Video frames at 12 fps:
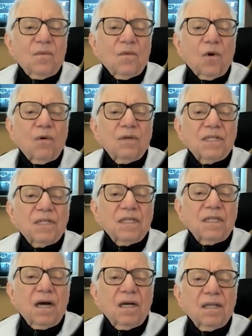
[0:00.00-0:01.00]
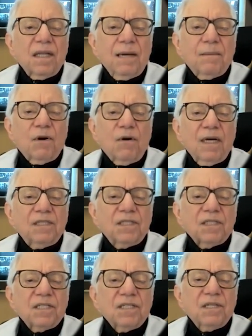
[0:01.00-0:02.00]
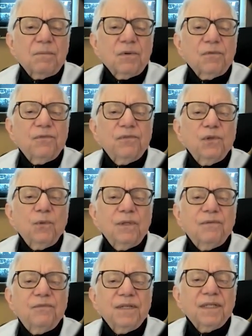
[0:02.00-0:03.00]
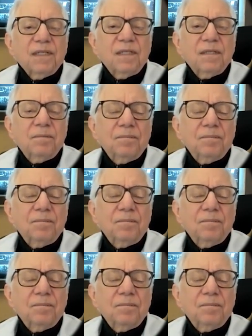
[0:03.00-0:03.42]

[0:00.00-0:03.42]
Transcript: Or is it on the MRI just a simple fluid-filled